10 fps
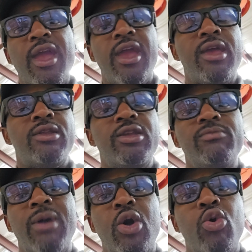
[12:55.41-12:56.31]
And
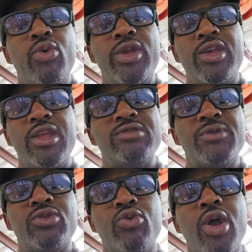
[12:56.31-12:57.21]
my whole weekend
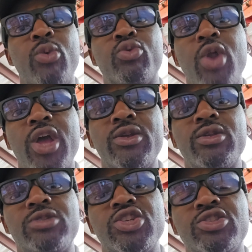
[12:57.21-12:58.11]
has been
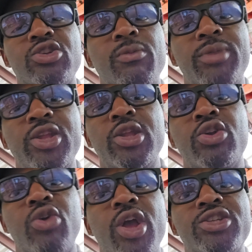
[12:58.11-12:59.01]
just
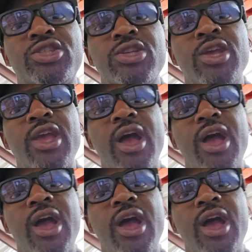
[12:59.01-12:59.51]
completely crushed.